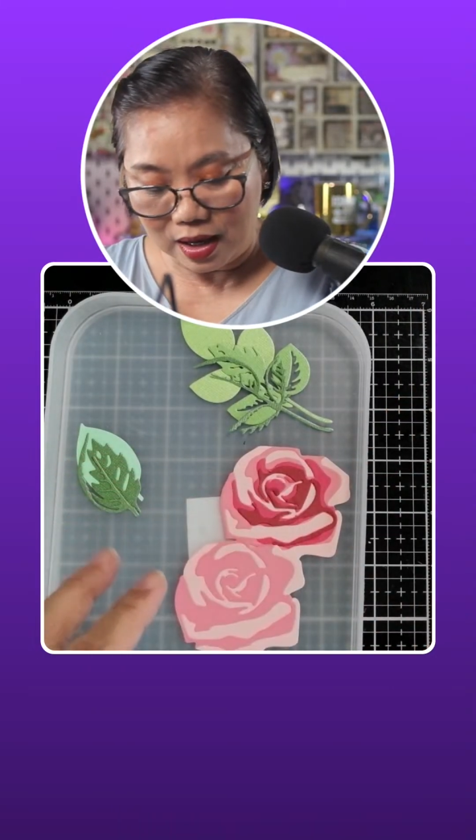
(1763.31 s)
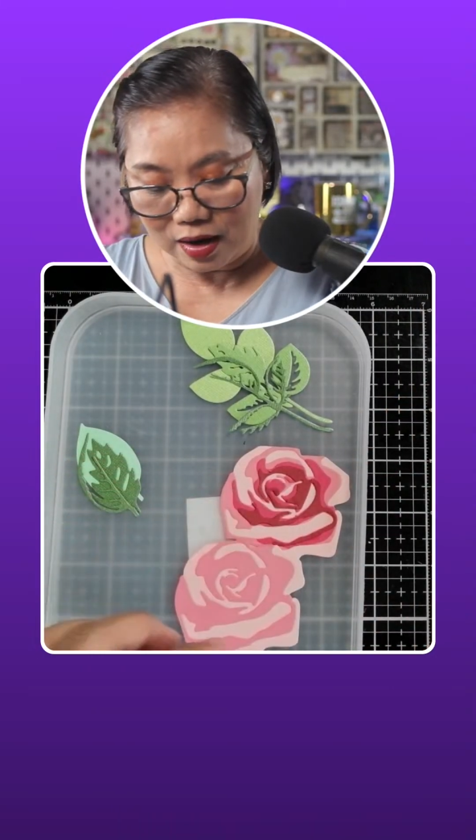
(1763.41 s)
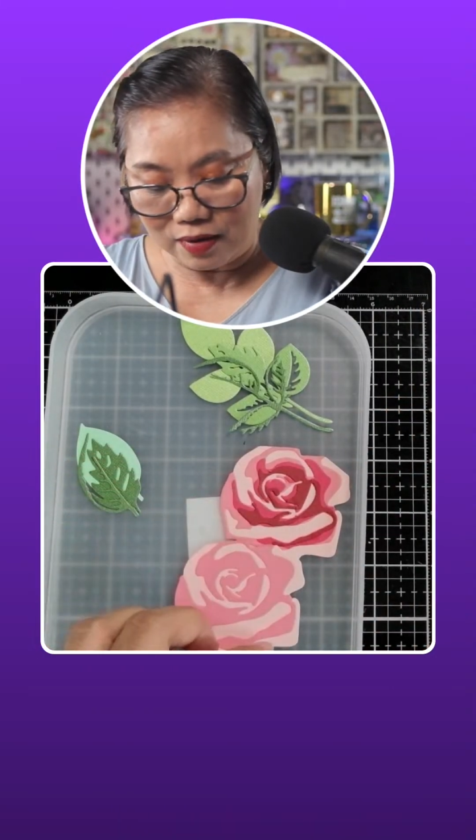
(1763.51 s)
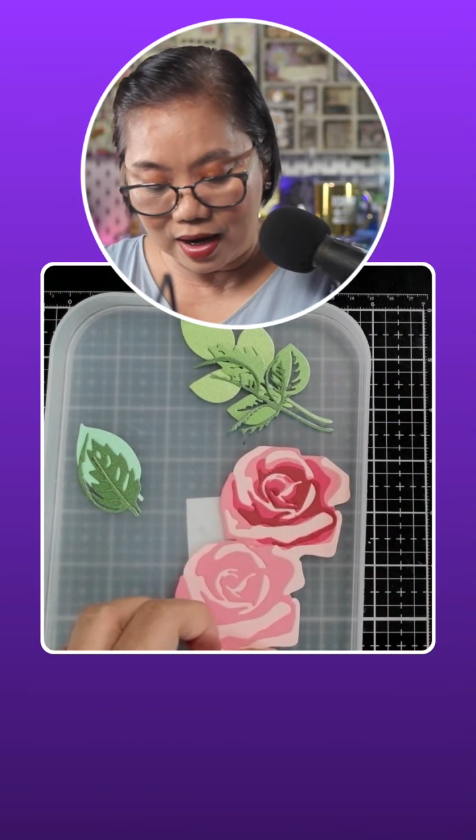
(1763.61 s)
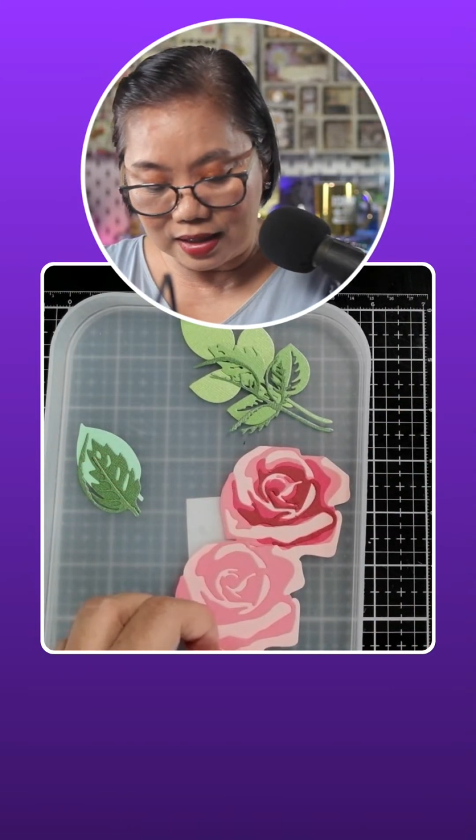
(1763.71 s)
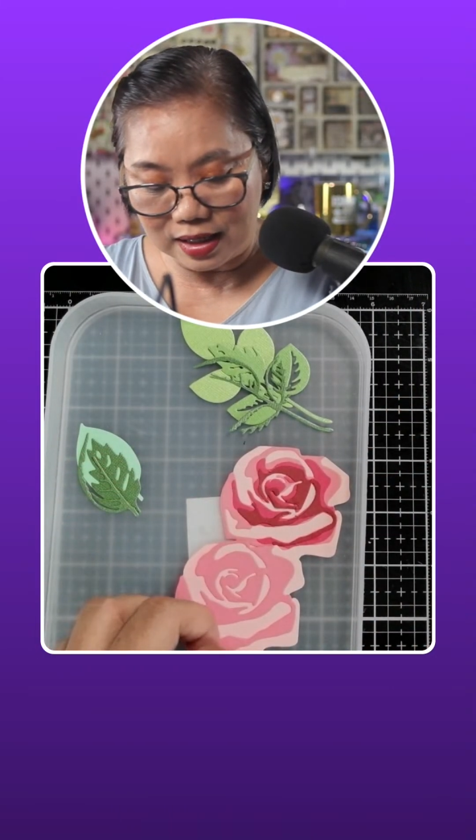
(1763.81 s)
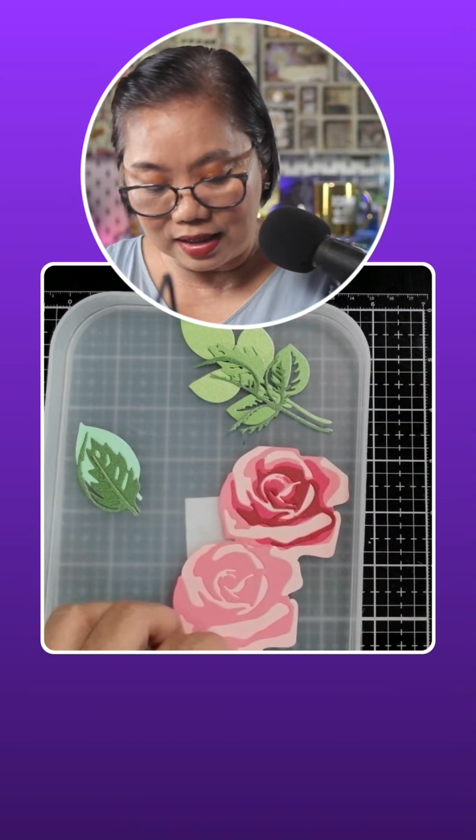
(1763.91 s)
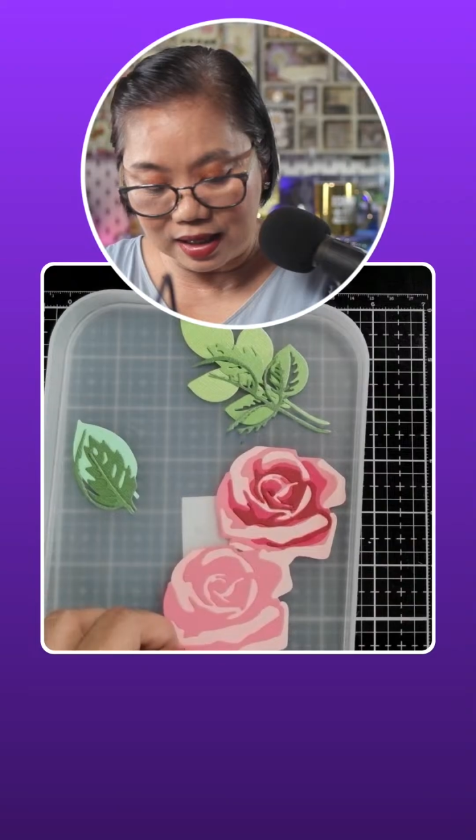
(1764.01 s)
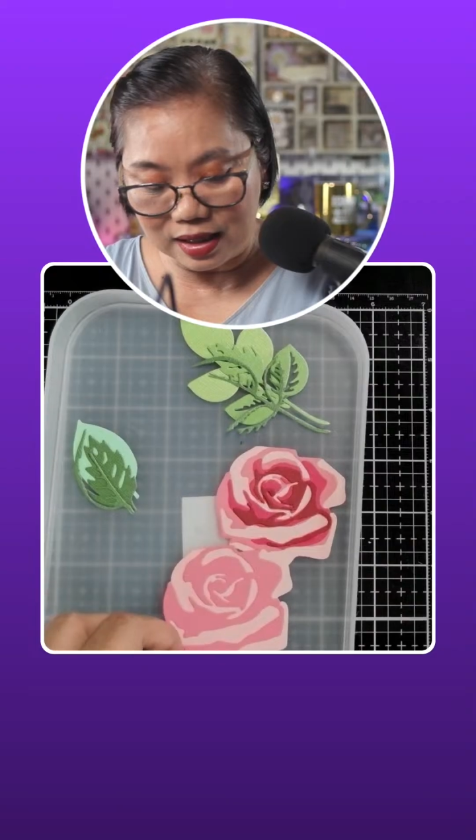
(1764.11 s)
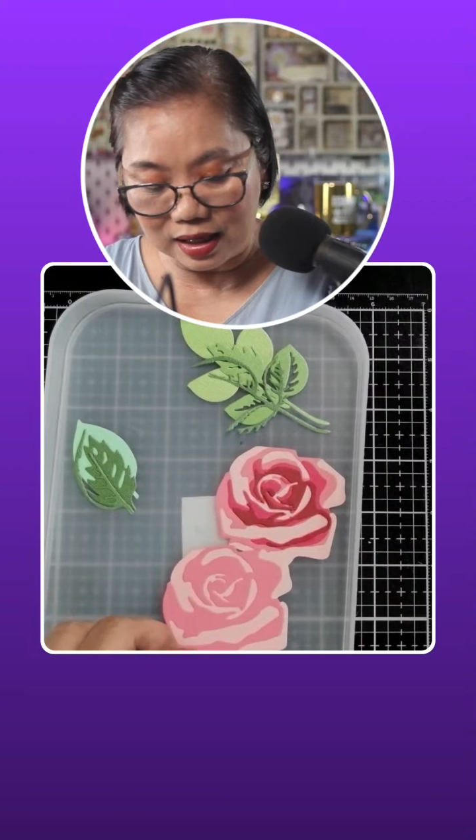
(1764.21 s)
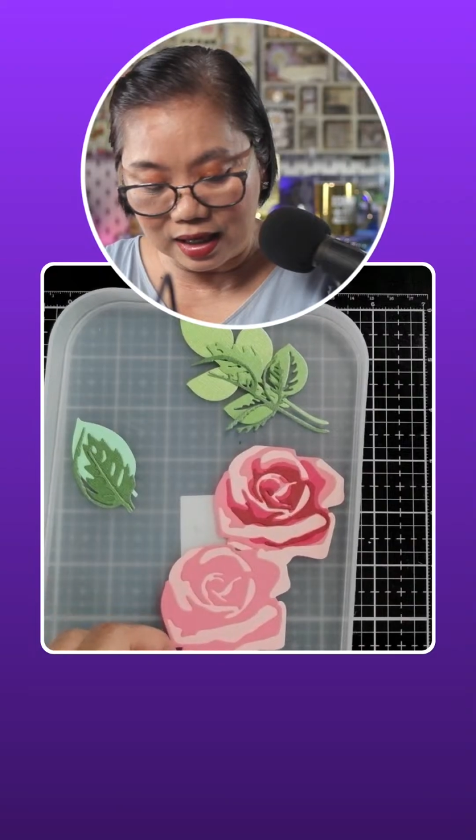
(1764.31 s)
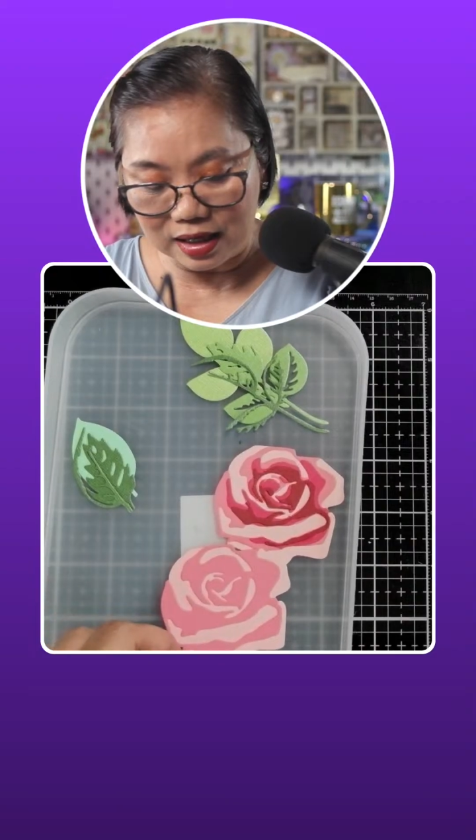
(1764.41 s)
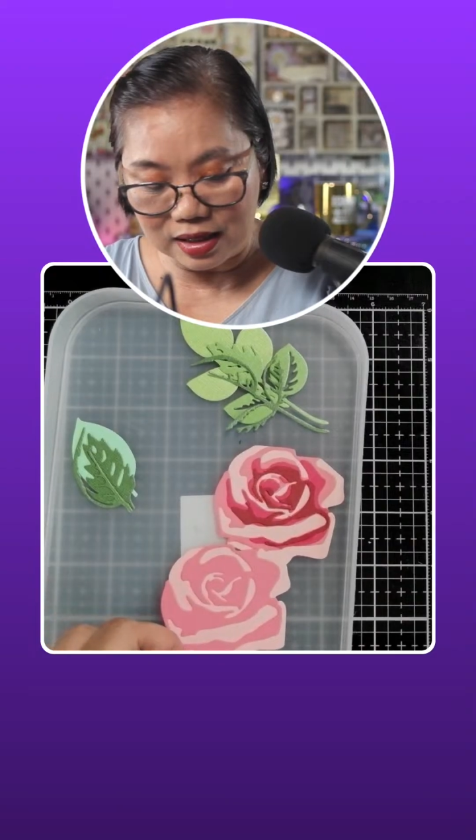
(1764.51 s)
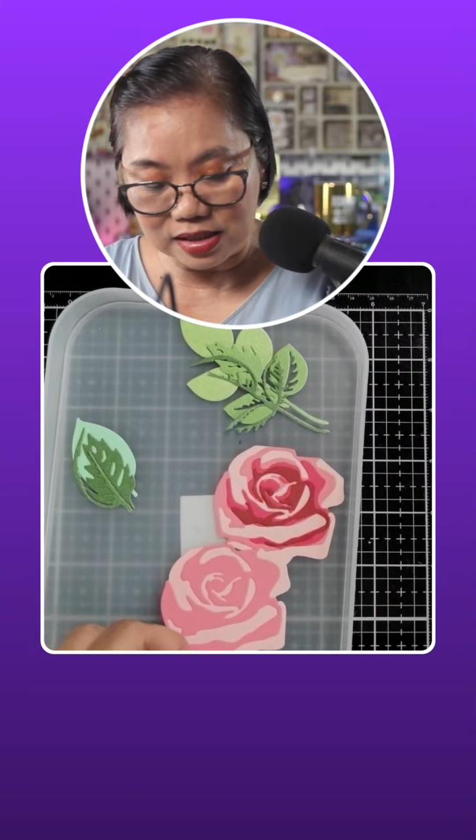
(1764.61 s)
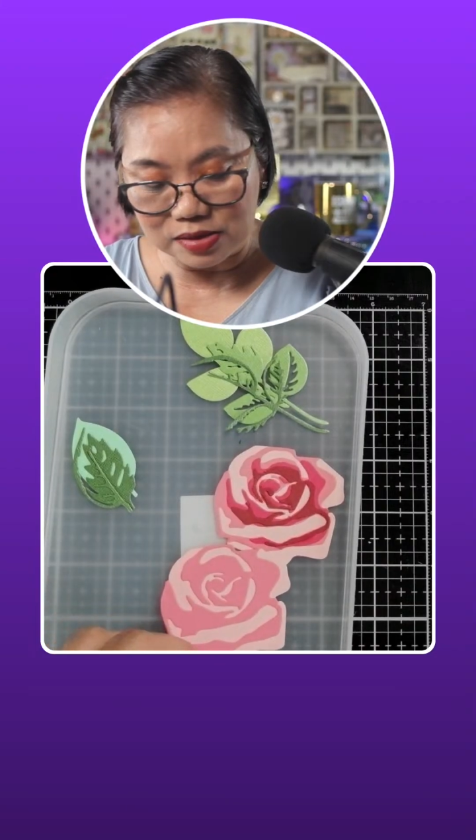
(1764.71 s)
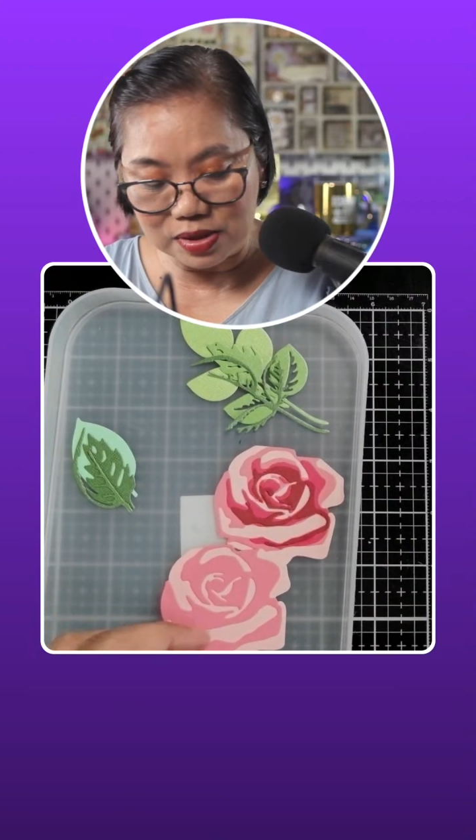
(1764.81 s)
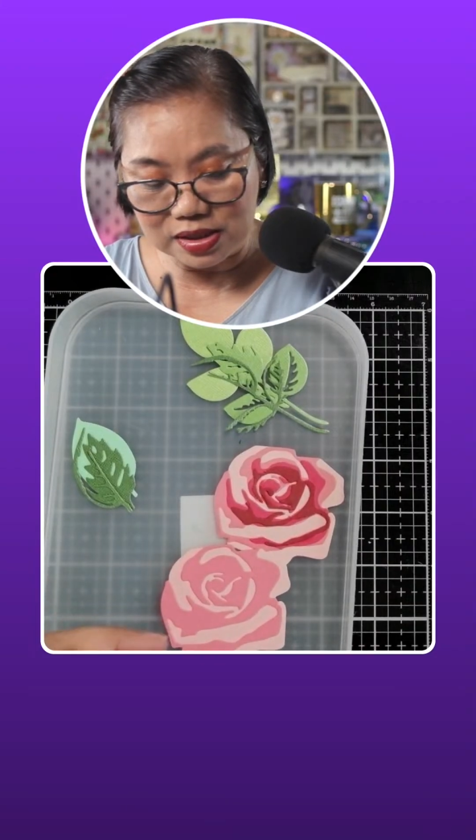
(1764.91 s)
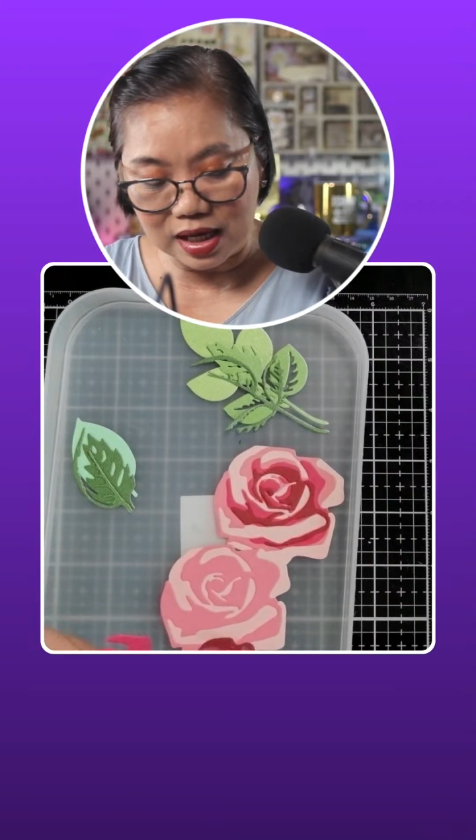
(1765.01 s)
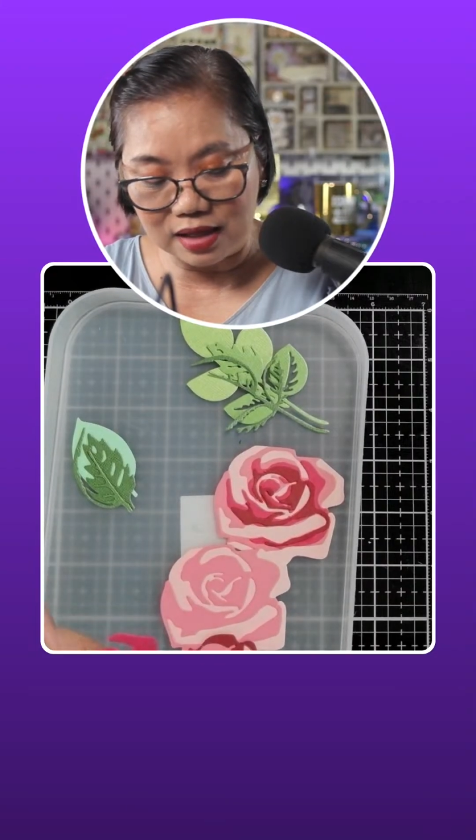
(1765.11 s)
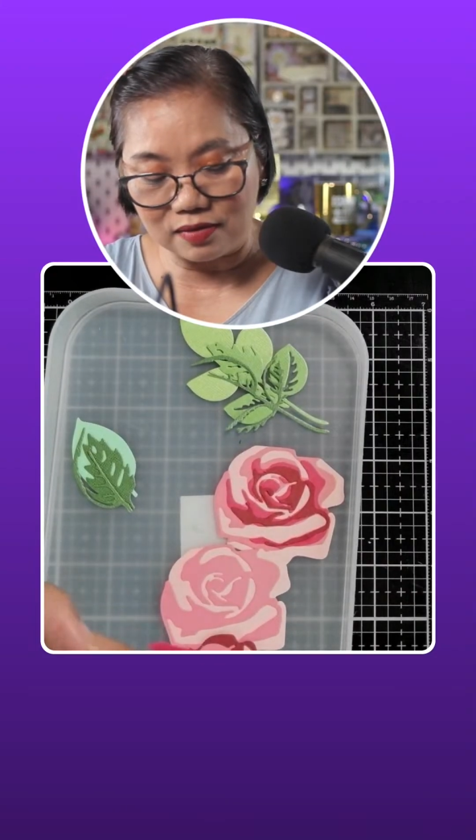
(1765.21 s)
All right, and then again, as we
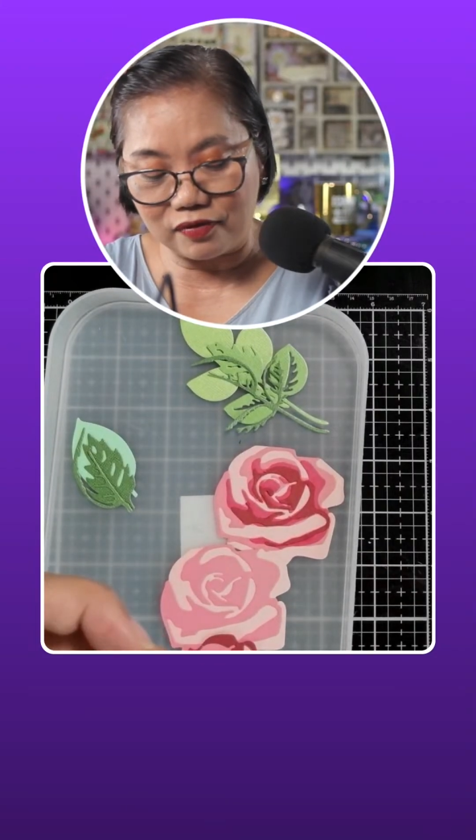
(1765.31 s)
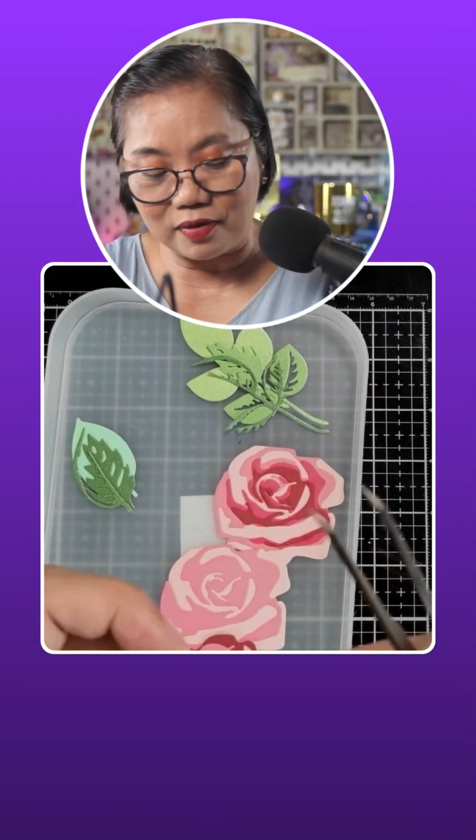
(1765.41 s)
said,